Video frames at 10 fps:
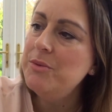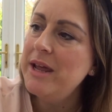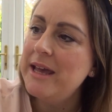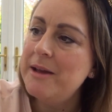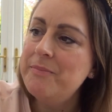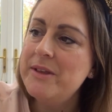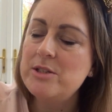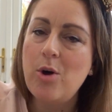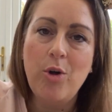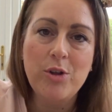name. It's
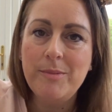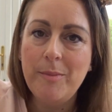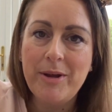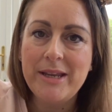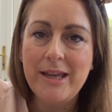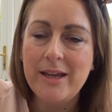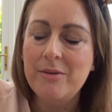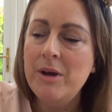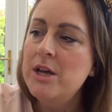all going to be brand new.